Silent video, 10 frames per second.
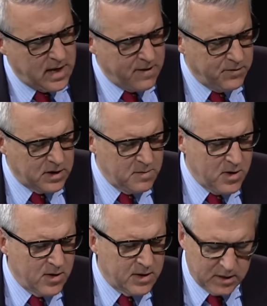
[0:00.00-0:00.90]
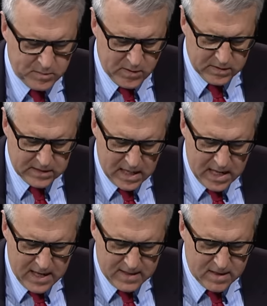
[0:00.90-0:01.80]
to the African American experience.
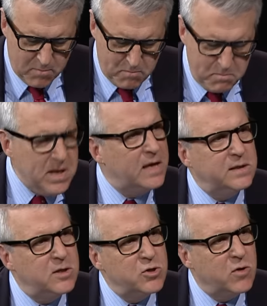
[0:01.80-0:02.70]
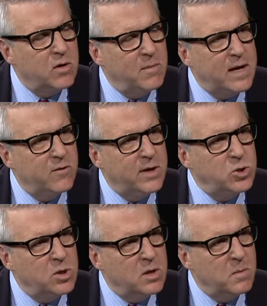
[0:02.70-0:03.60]
The biggest internal
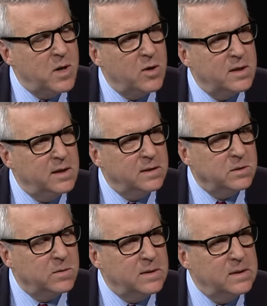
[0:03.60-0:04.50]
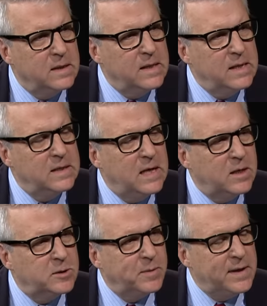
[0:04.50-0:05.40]
migration in American history
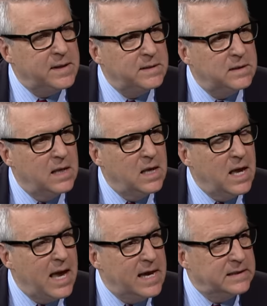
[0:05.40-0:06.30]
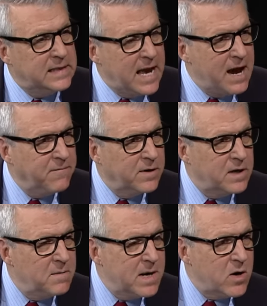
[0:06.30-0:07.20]
takes place as
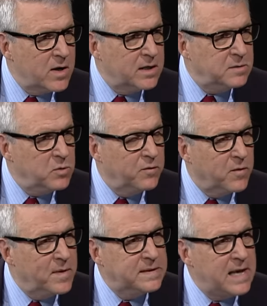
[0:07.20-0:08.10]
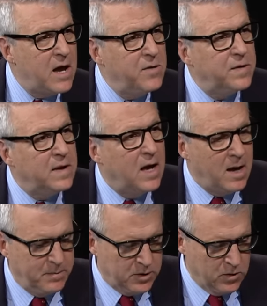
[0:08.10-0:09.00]
African Americans move from the South
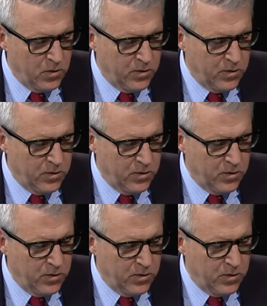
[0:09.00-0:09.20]
up to